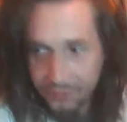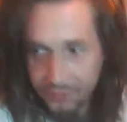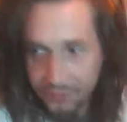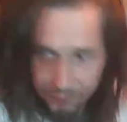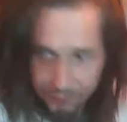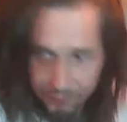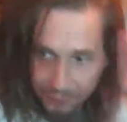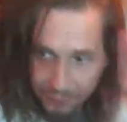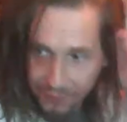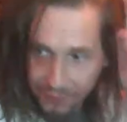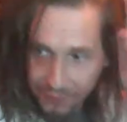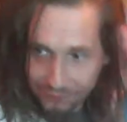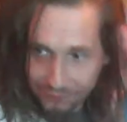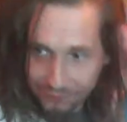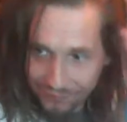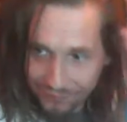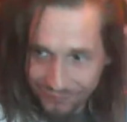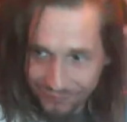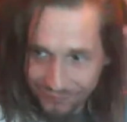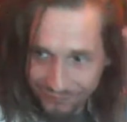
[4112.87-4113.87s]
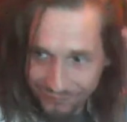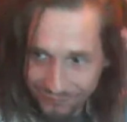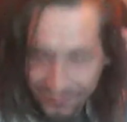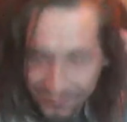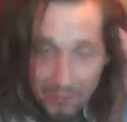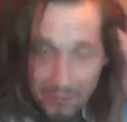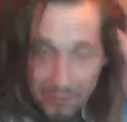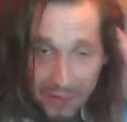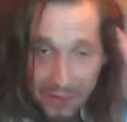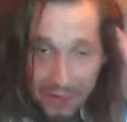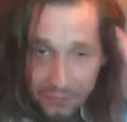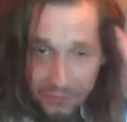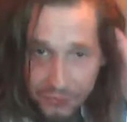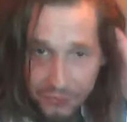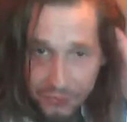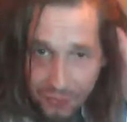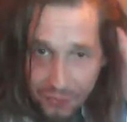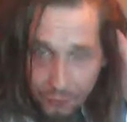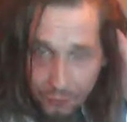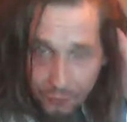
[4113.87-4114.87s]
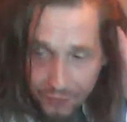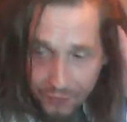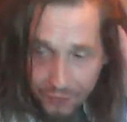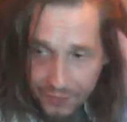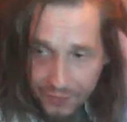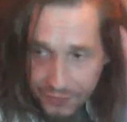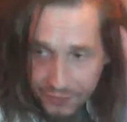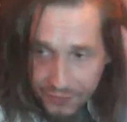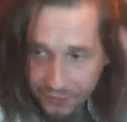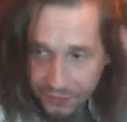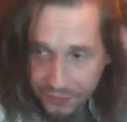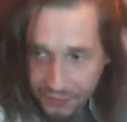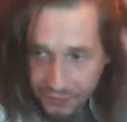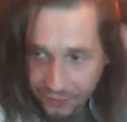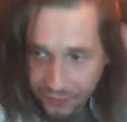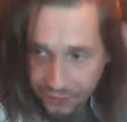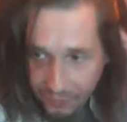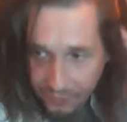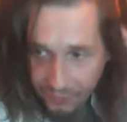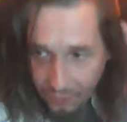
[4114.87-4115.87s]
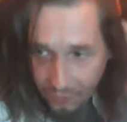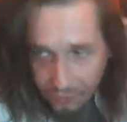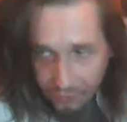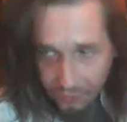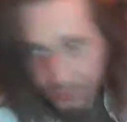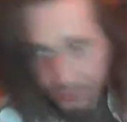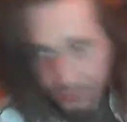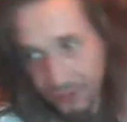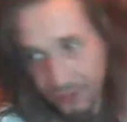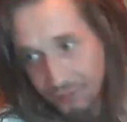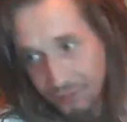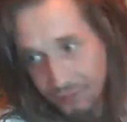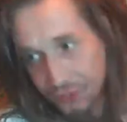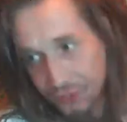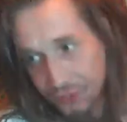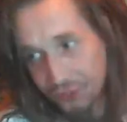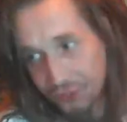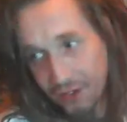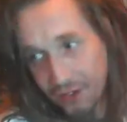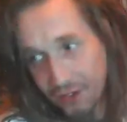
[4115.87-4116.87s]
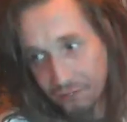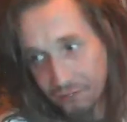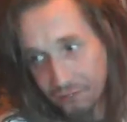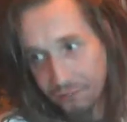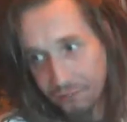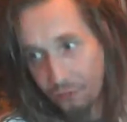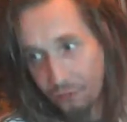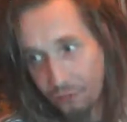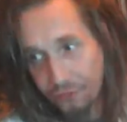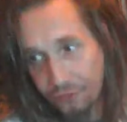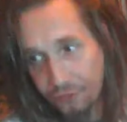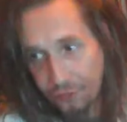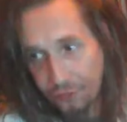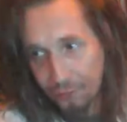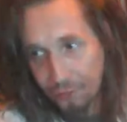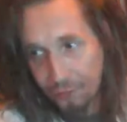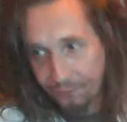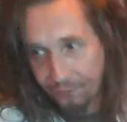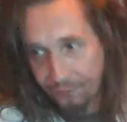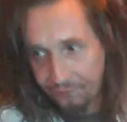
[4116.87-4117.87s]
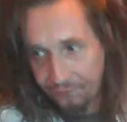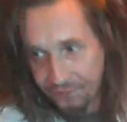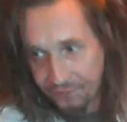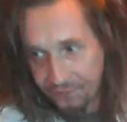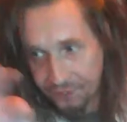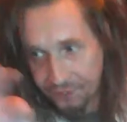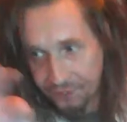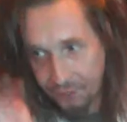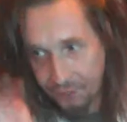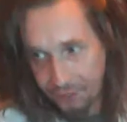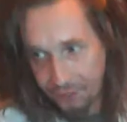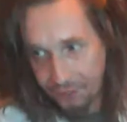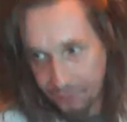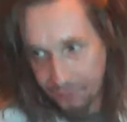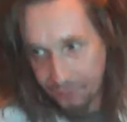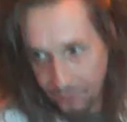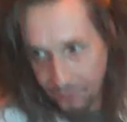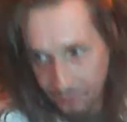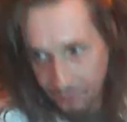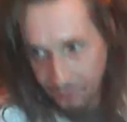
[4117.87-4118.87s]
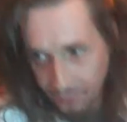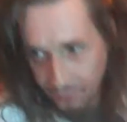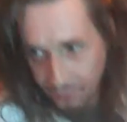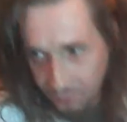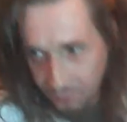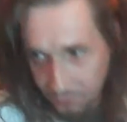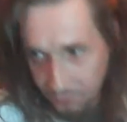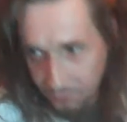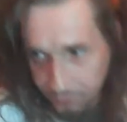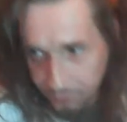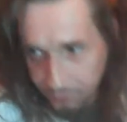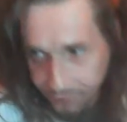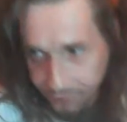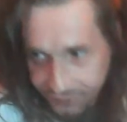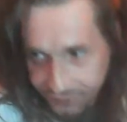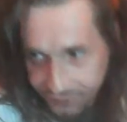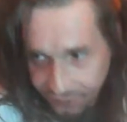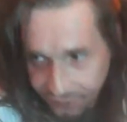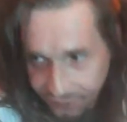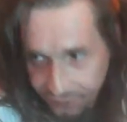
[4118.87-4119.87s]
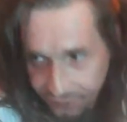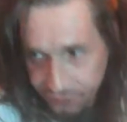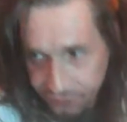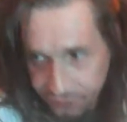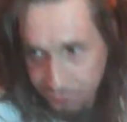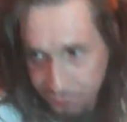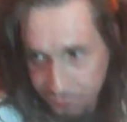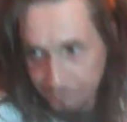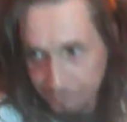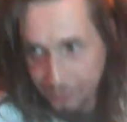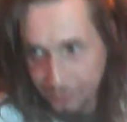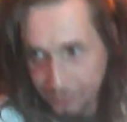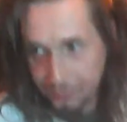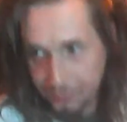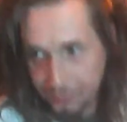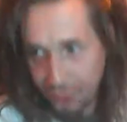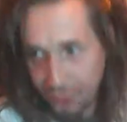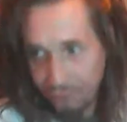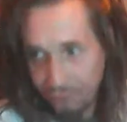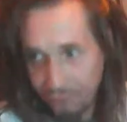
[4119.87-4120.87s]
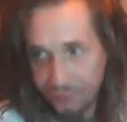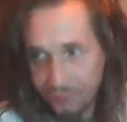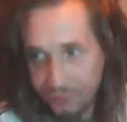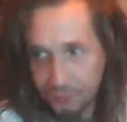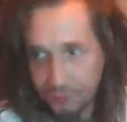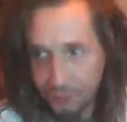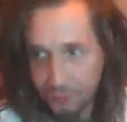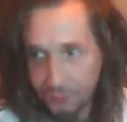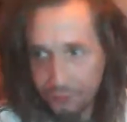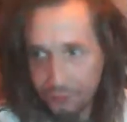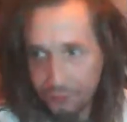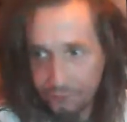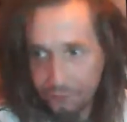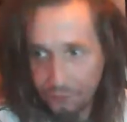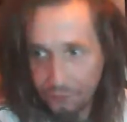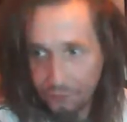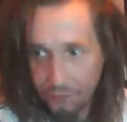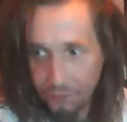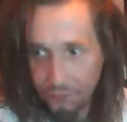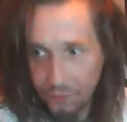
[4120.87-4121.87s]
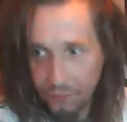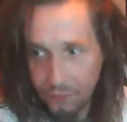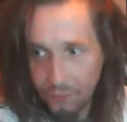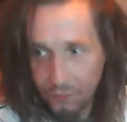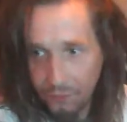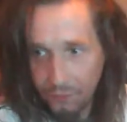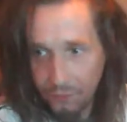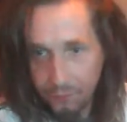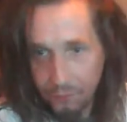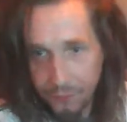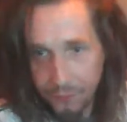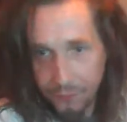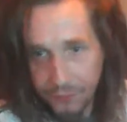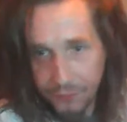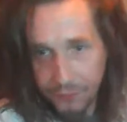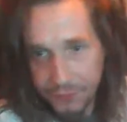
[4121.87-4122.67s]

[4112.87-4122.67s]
but they make the Strat what it is. It's like I couldn't have a Strat not done up the 50s way. It's like it's just perfect and beautiful. But